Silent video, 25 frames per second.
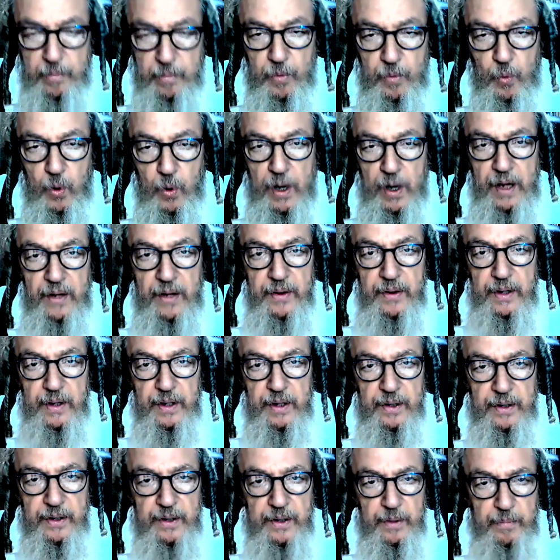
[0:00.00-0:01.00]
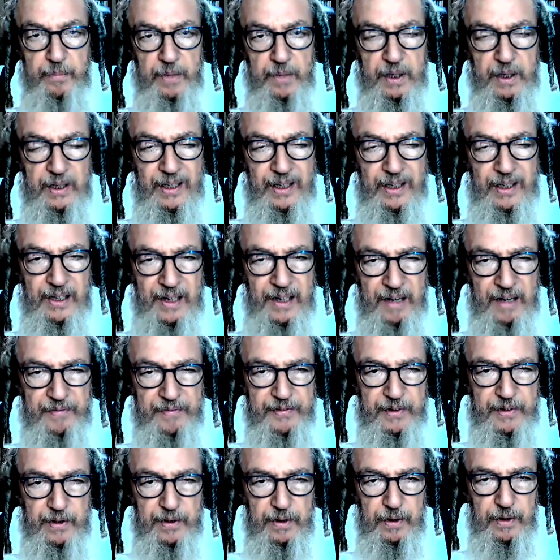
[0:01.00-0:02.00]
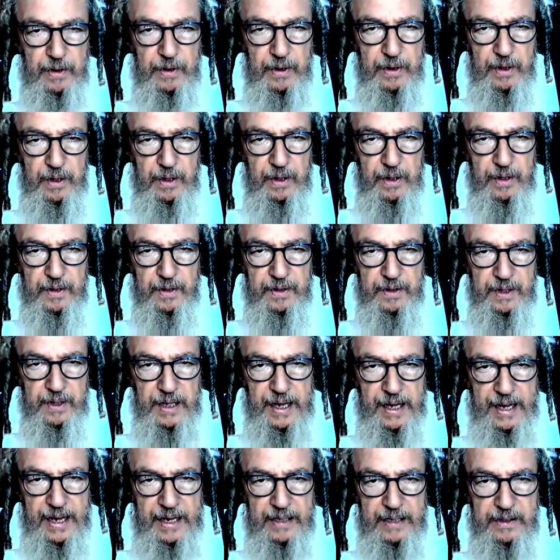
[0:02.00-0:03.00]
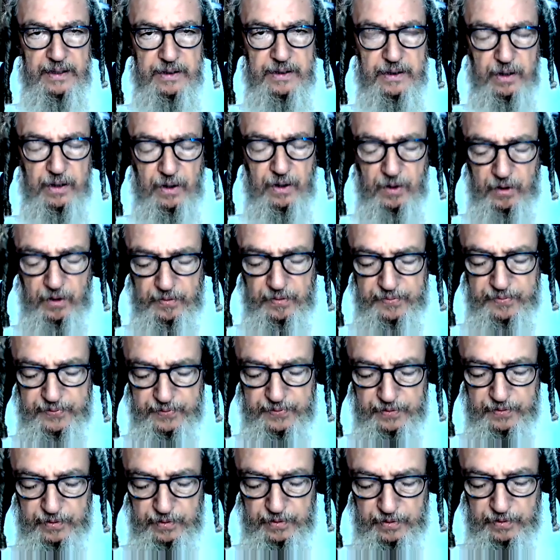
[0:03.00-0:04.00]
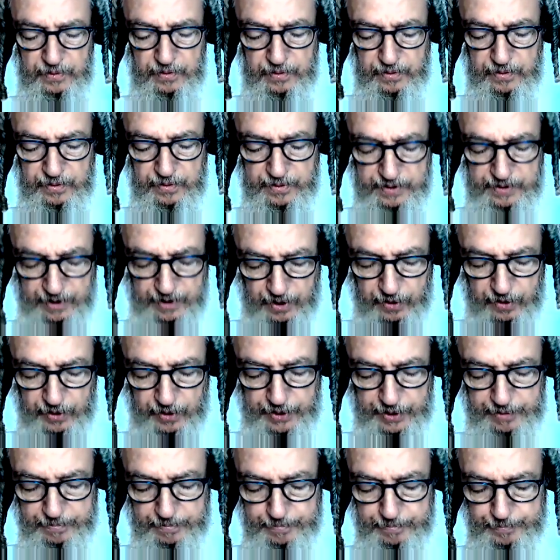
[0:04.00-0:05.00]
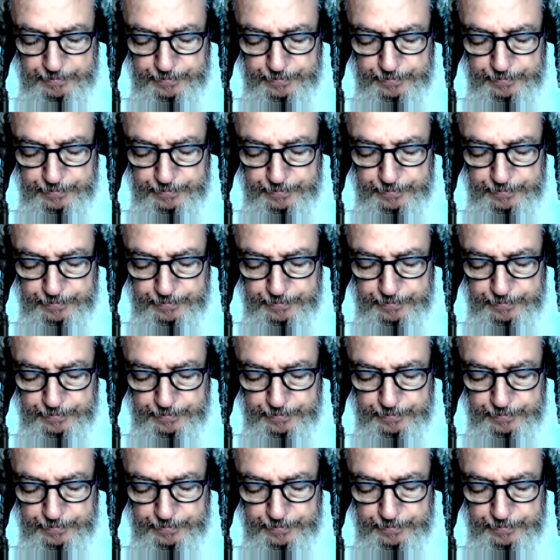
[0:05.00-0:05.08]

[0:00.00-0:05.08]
When the money left the hands of the goy,